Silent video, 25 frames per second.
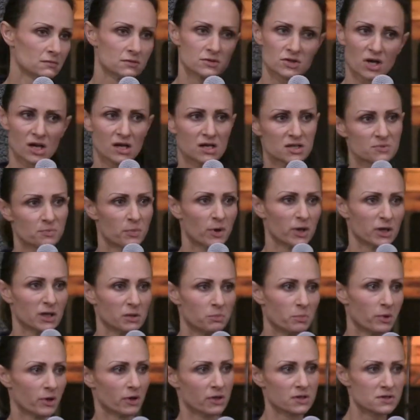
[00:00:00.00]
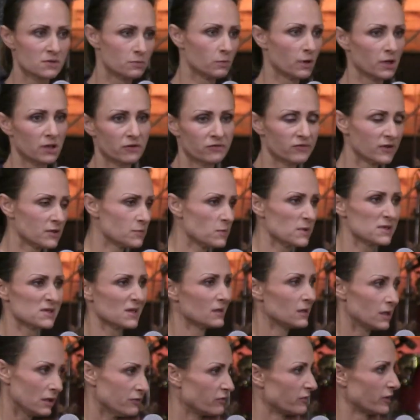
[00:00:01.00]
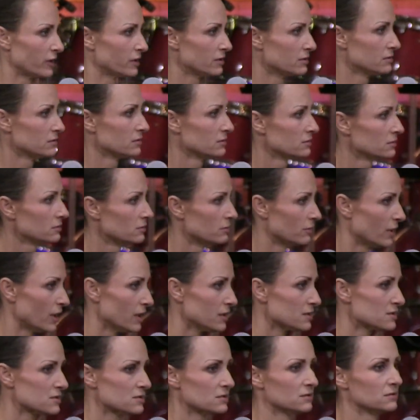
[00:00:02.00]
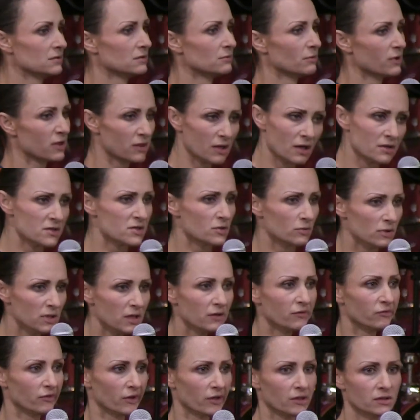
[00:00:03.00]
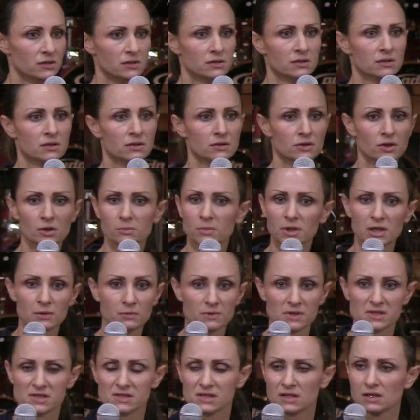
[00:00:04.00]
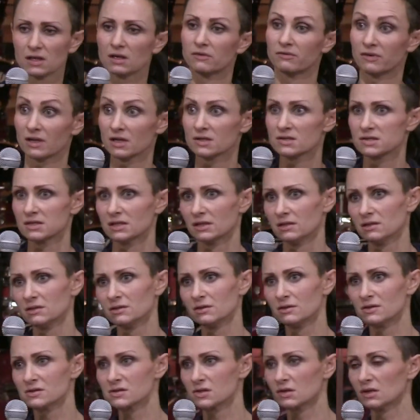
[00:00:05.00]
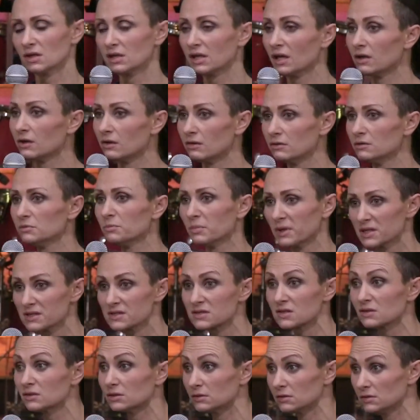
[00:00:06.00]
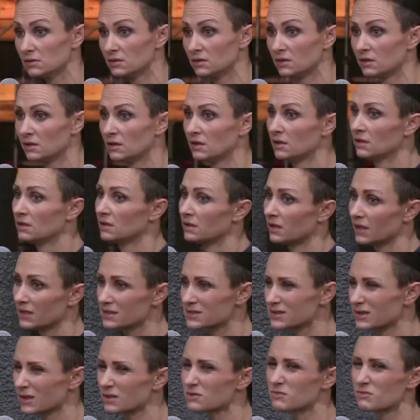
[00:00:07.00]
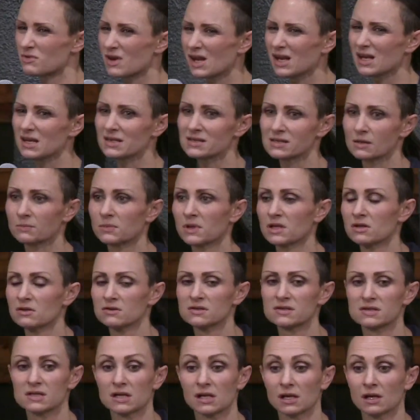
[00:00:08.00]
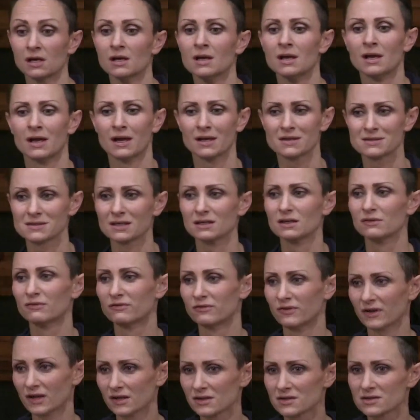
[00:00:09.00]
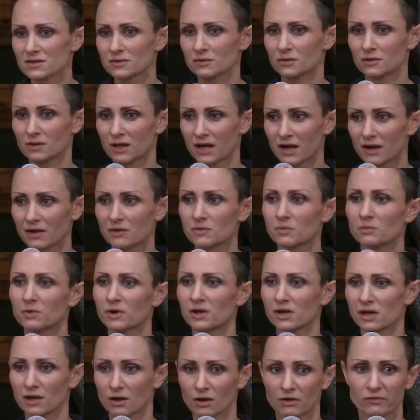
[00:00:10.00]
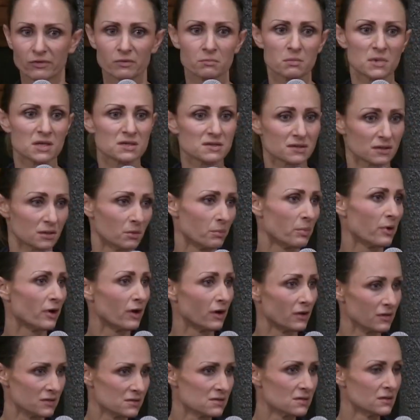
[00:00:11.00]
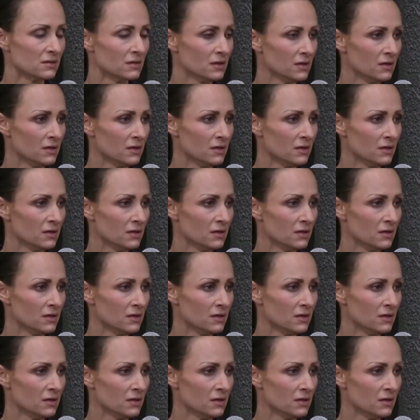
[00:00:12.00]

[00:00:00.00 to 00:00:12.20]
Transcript: Change body part. What if it was a liver, right? Without your liver, nobody would see. Eventually, you'd turn yellow, but still, it's not really something you see, it's an eventual outworking of a missing part.